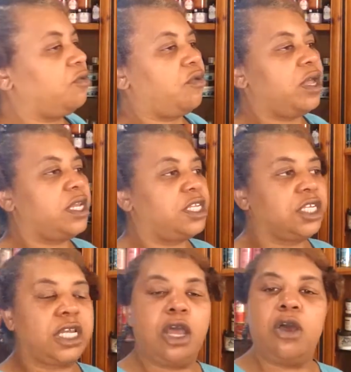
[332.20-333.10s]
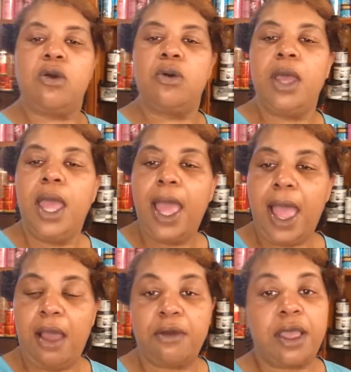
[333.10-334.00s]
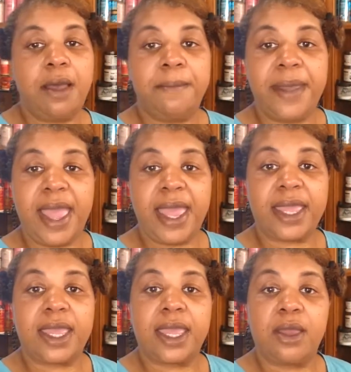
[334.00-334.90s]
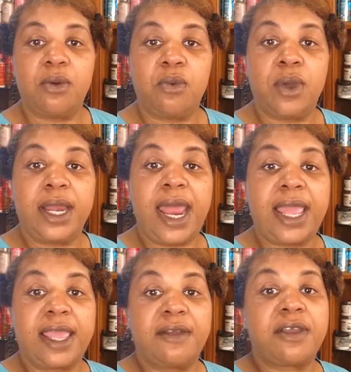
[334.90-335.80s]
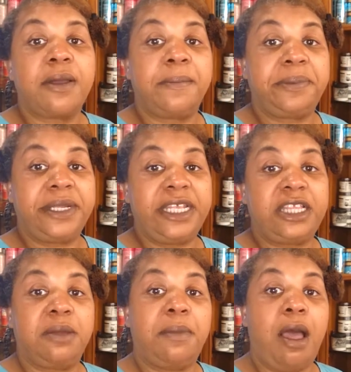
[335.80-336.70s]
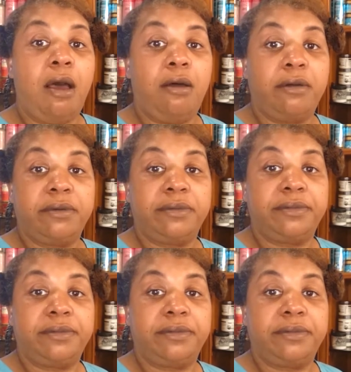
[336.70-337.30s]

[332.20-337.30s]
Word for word: they're ready to go. I'll come back when I complete them all.